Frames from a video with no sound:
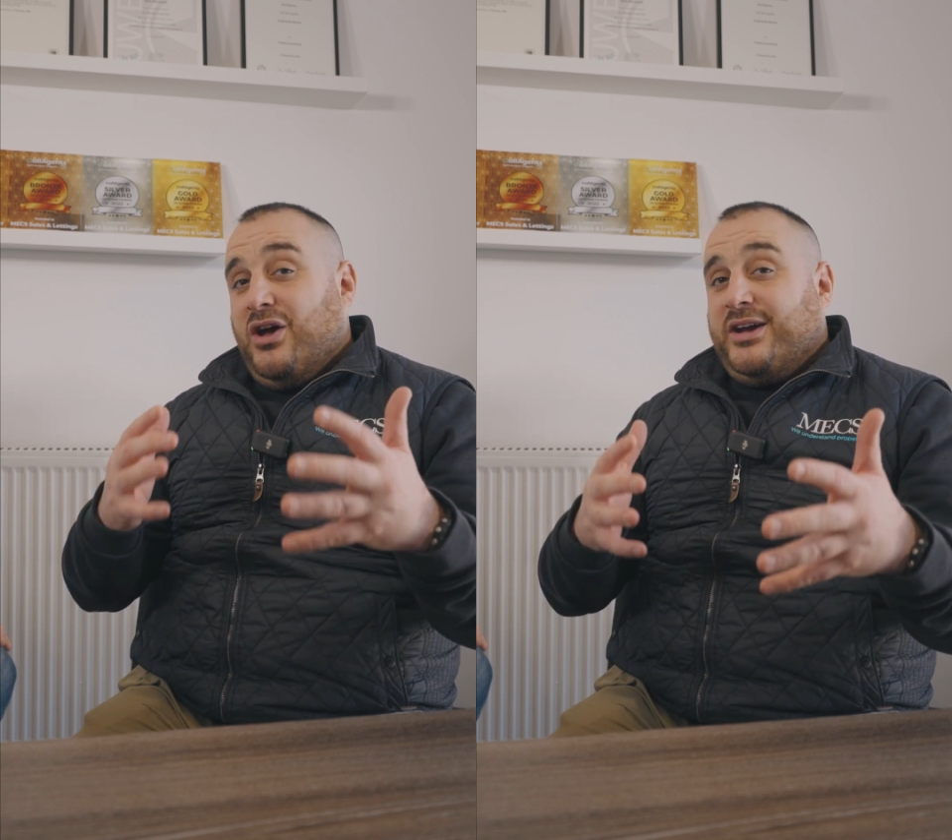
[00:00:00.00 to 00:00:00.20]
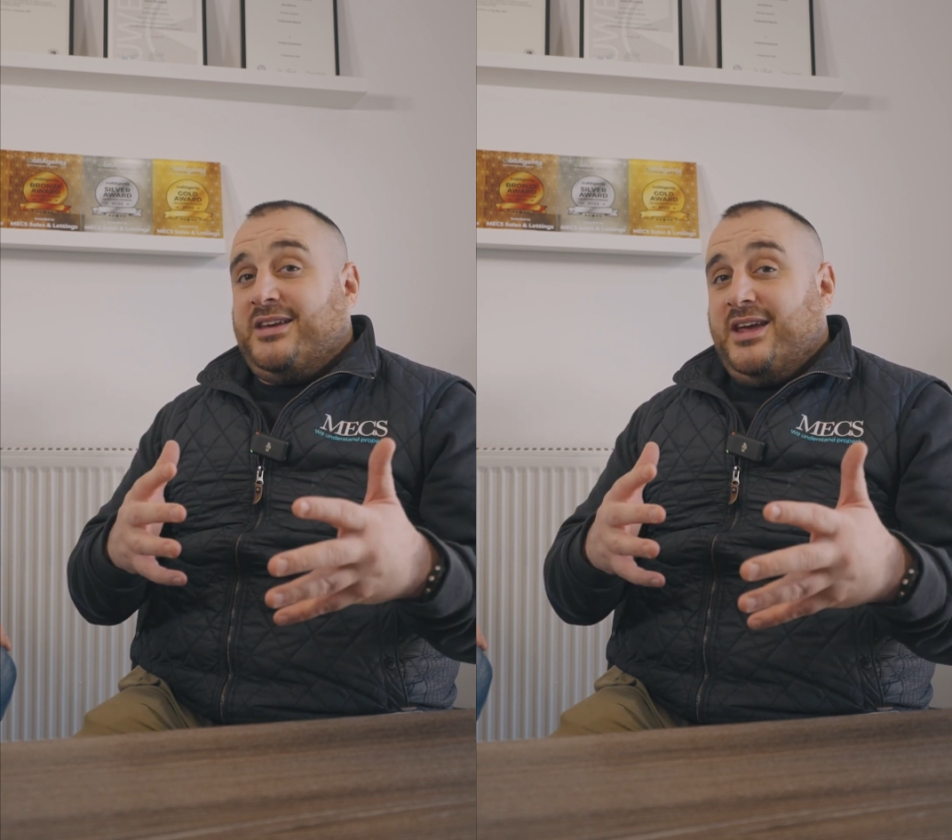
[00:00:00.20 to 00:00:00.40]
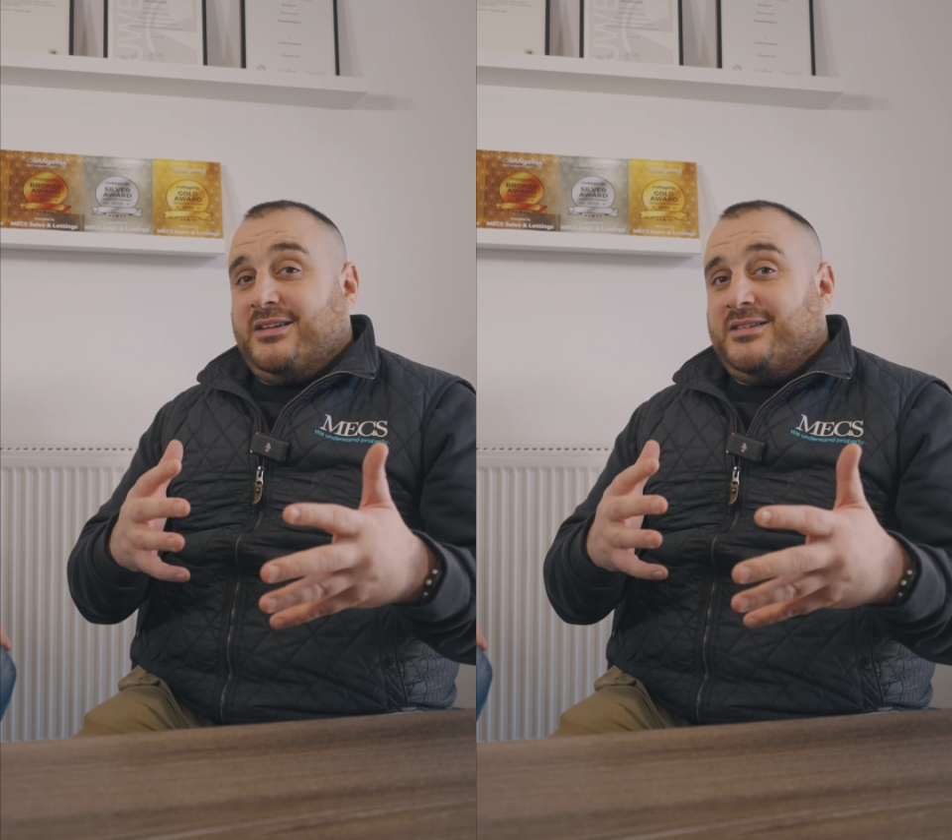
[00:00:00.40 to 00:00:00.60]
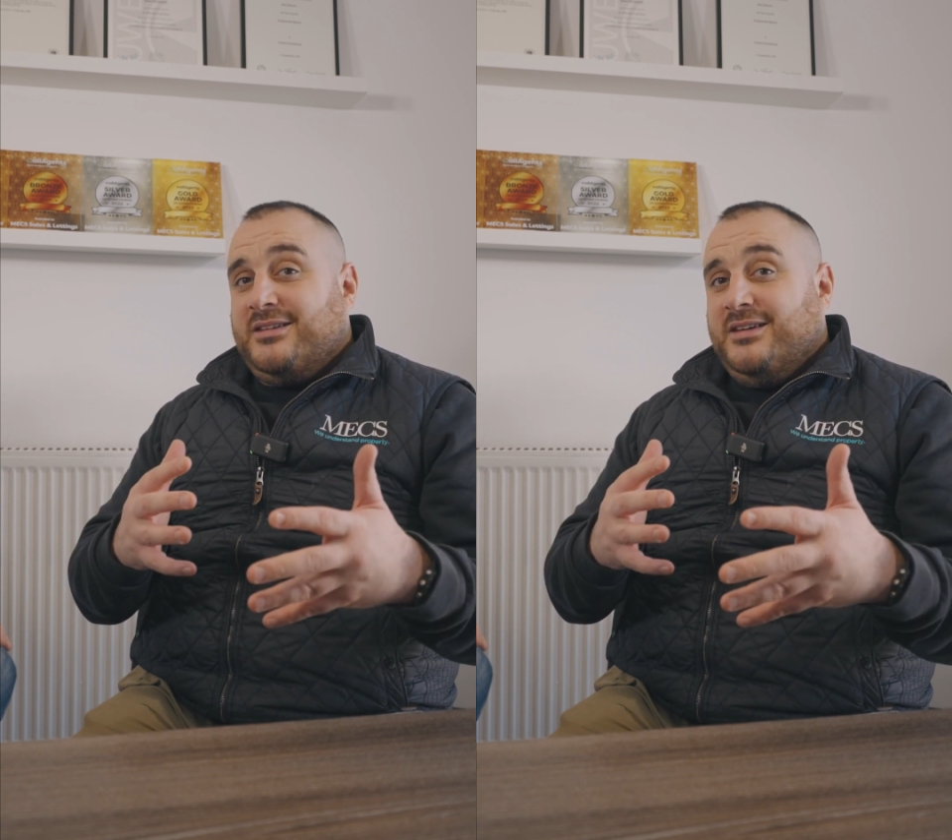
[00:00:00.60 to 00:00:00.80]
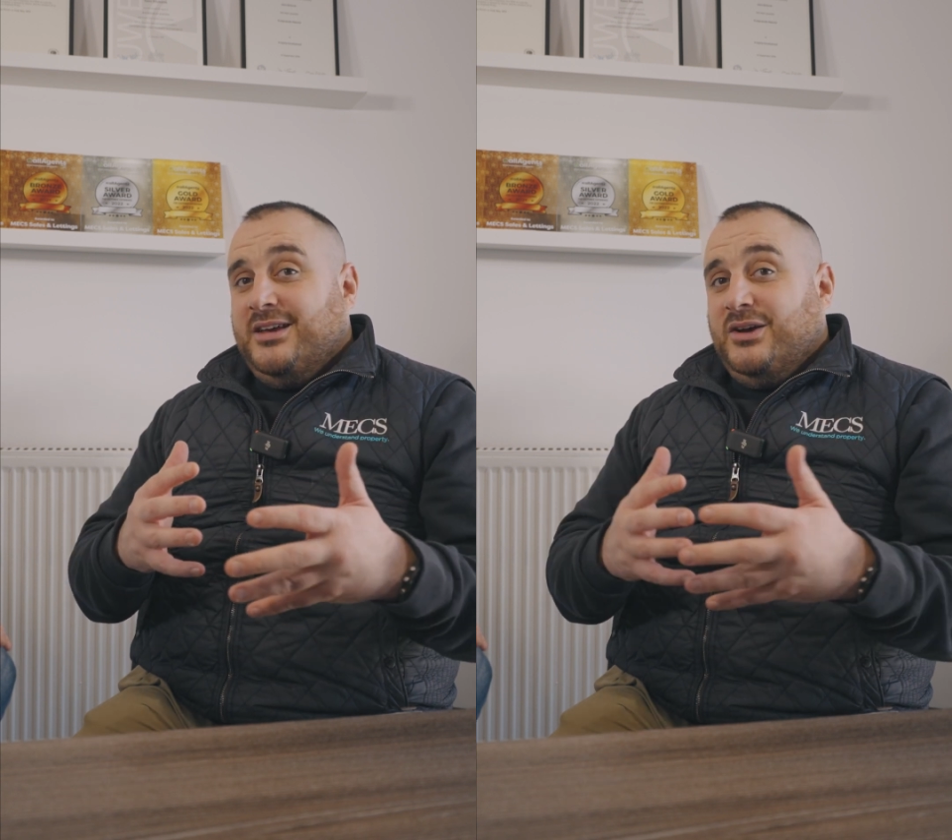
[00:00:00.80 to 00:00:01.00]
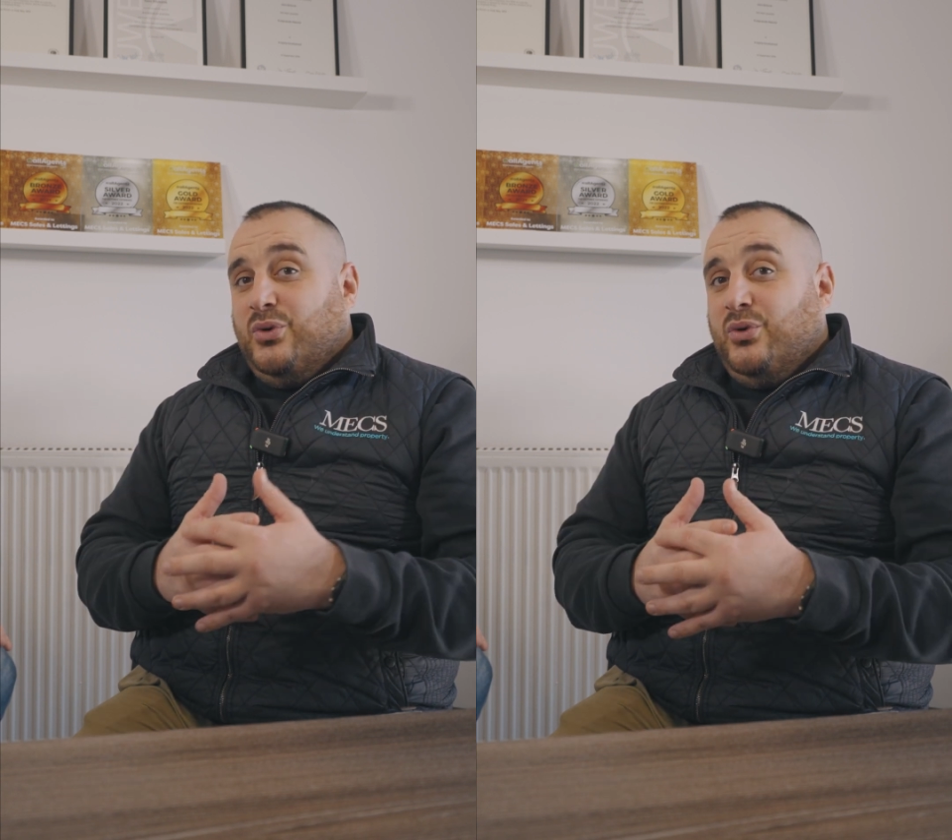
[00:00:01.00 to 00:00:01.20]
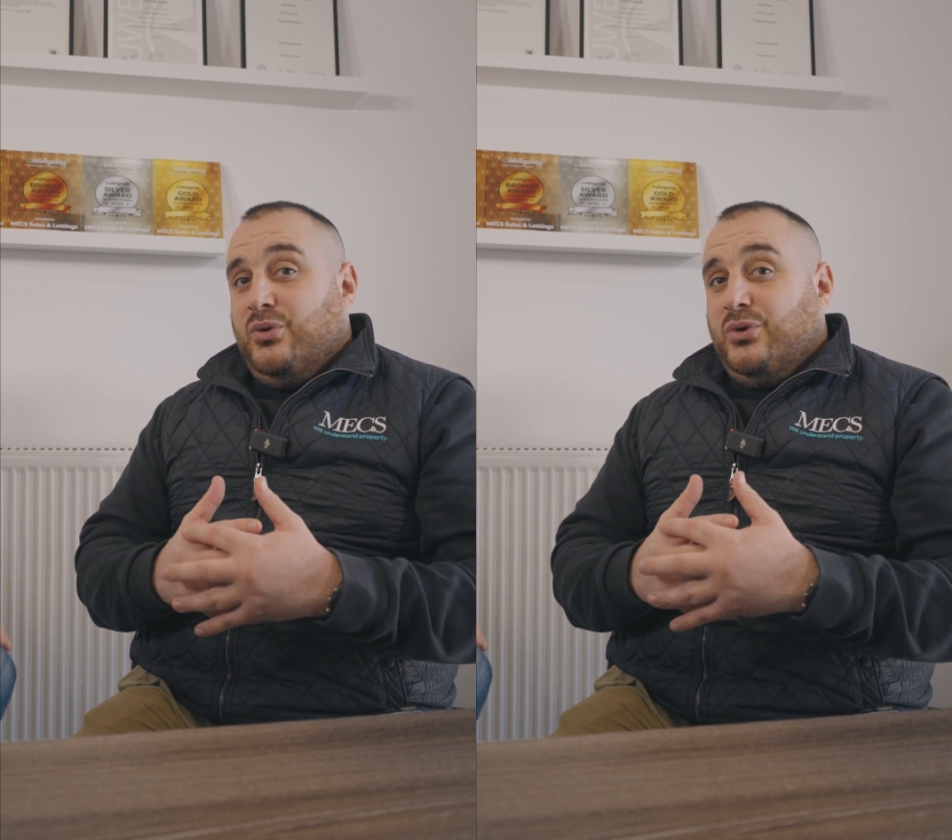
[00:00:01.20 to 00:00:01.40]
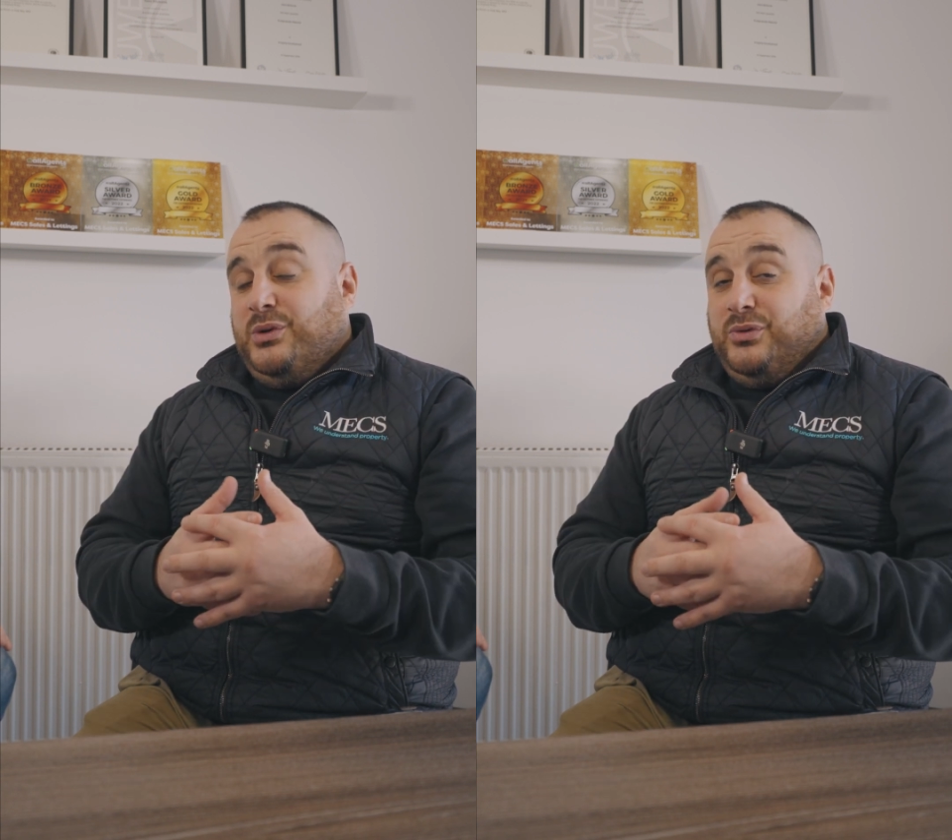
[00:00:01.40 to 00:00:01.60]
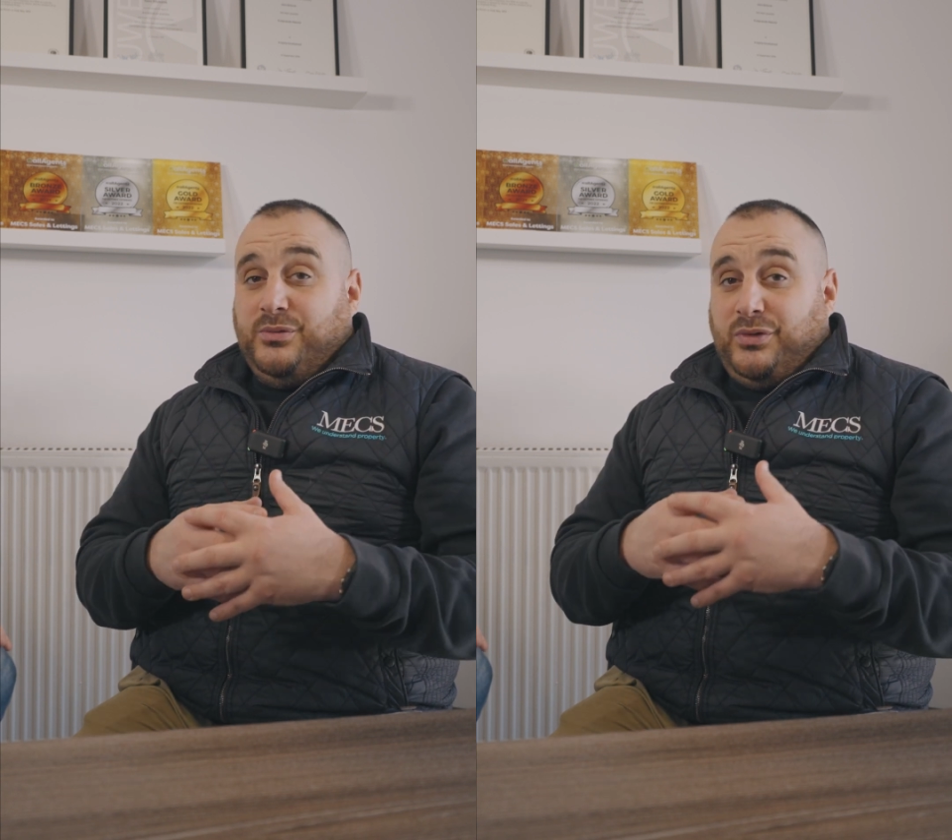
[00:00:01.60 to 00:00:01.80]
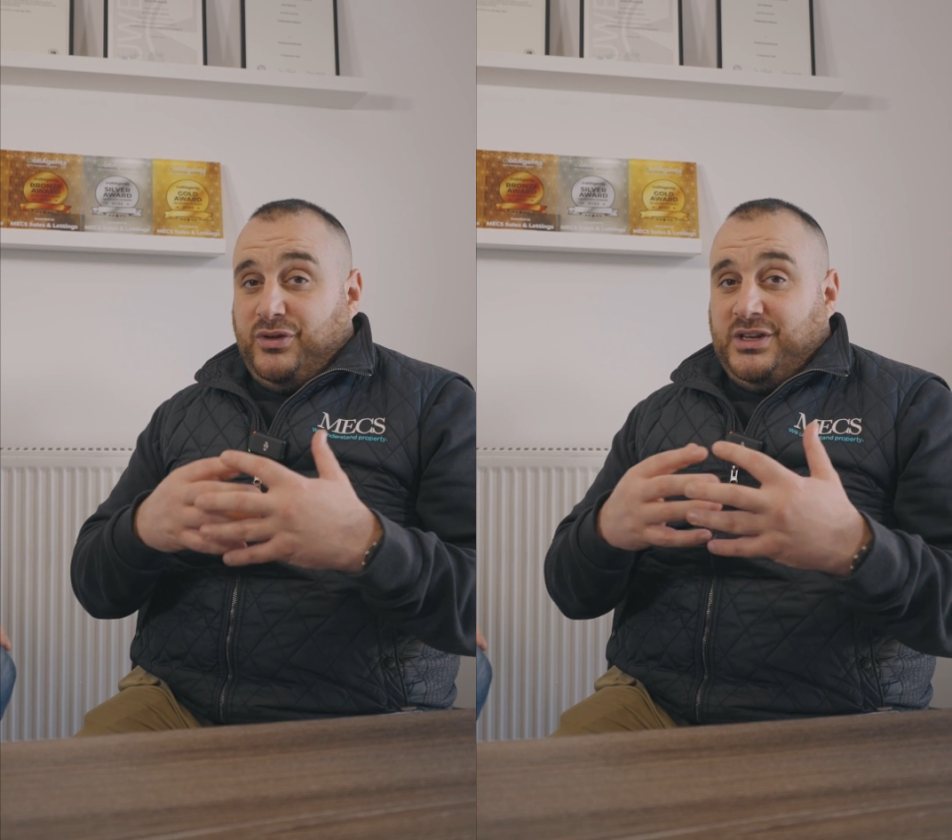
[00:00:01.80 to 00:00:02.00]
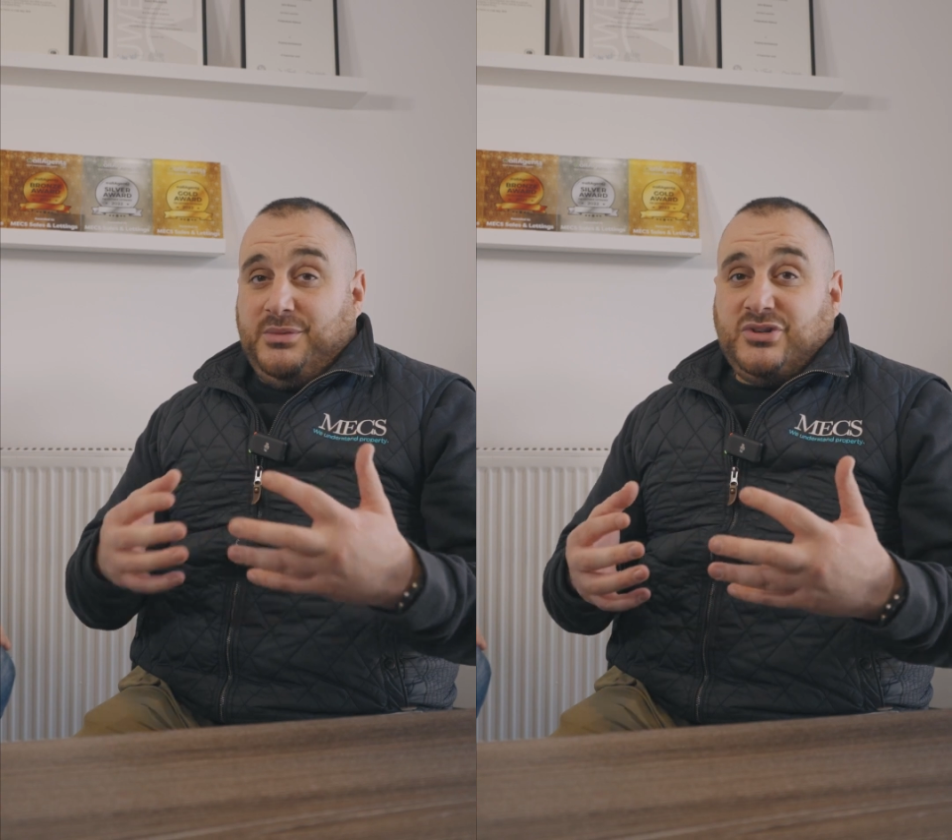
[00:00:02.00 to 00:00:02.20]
architect or you want some 3D